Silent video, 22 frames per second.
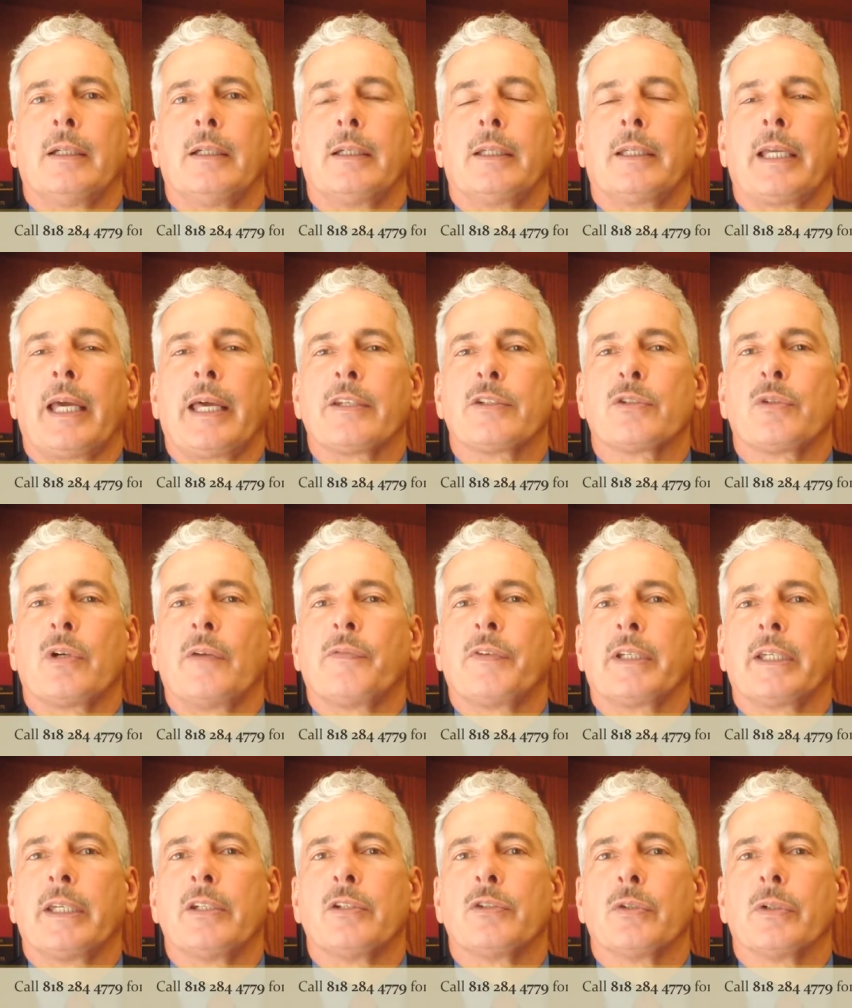
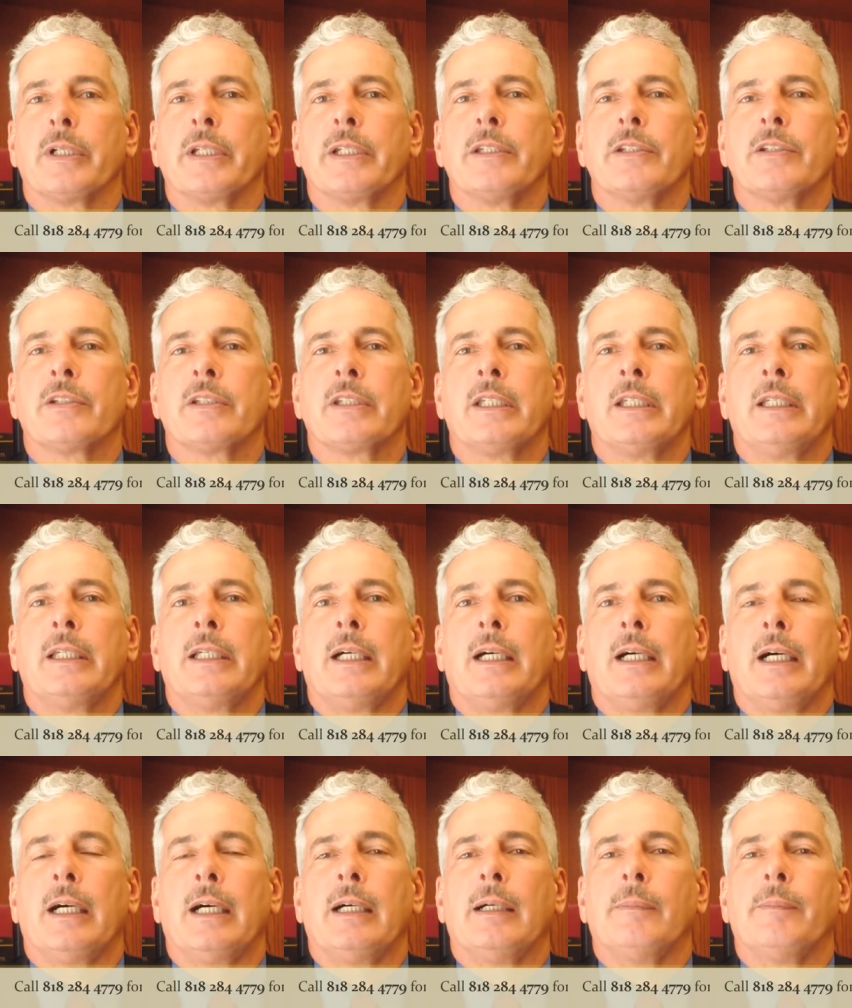catastrophic injuries.
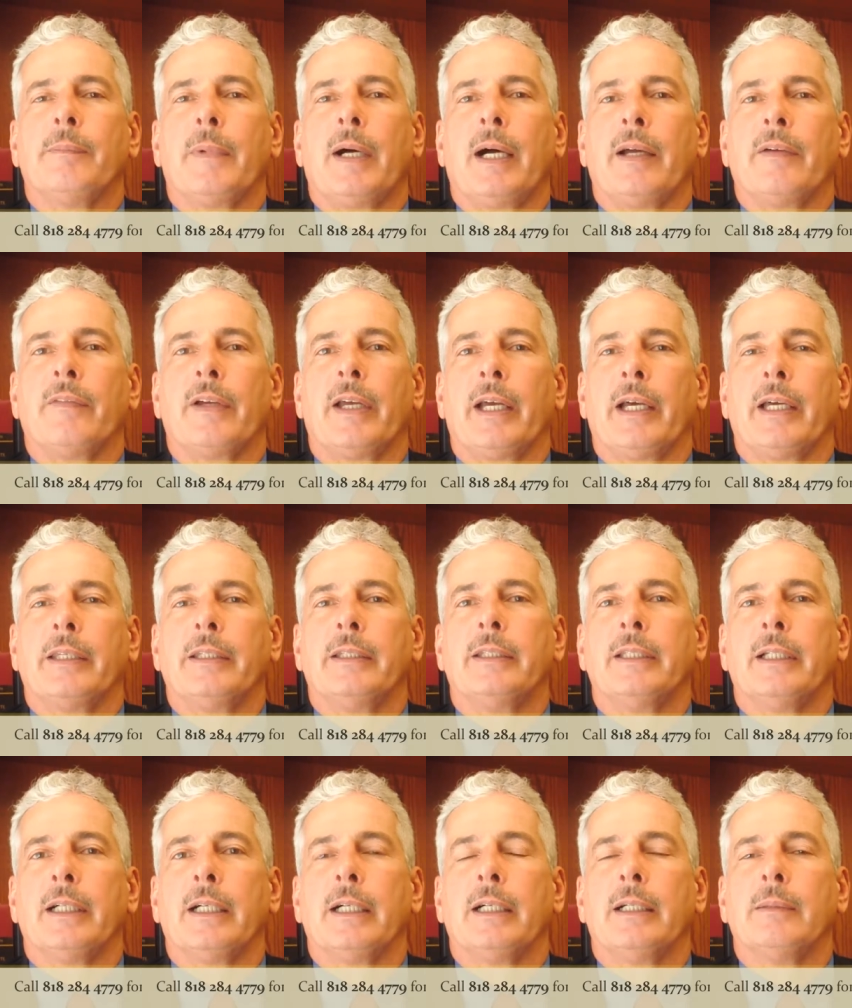I've had
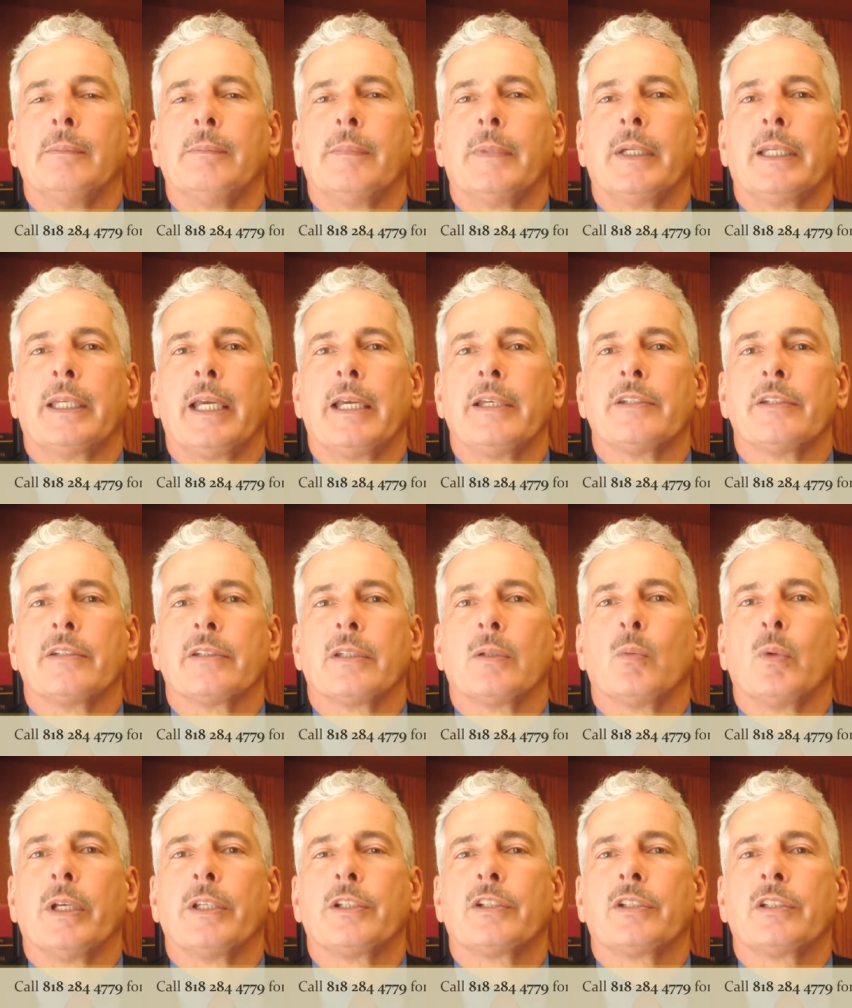cases in
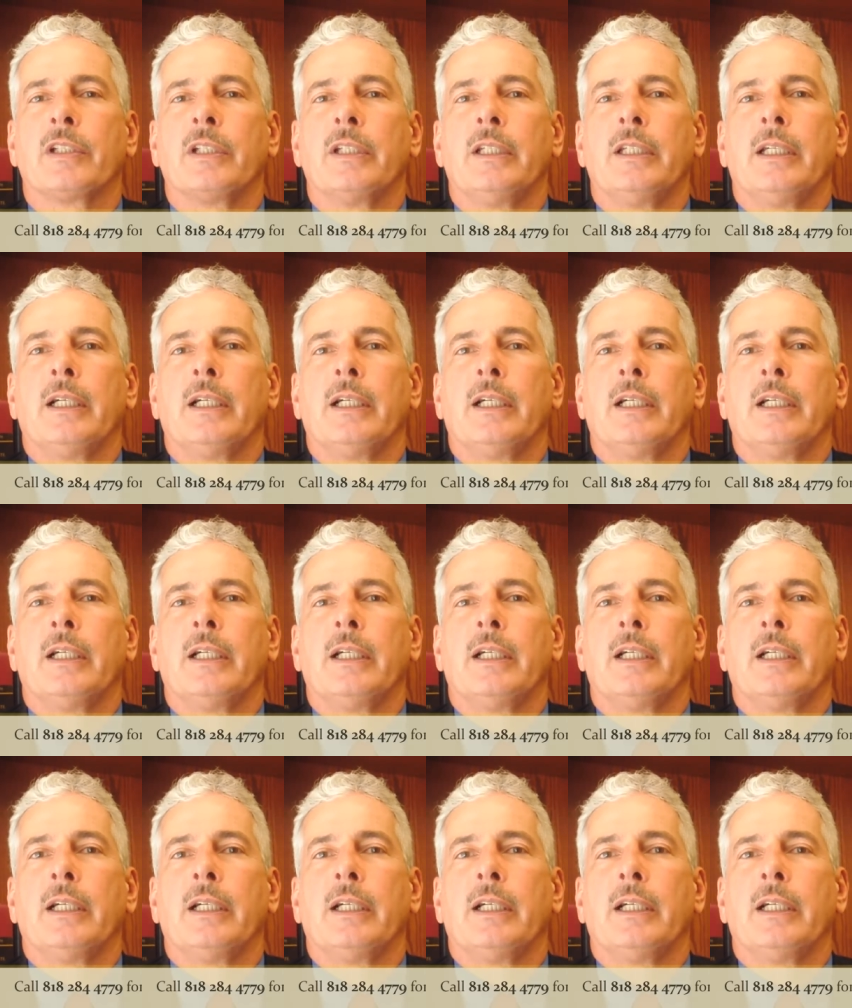which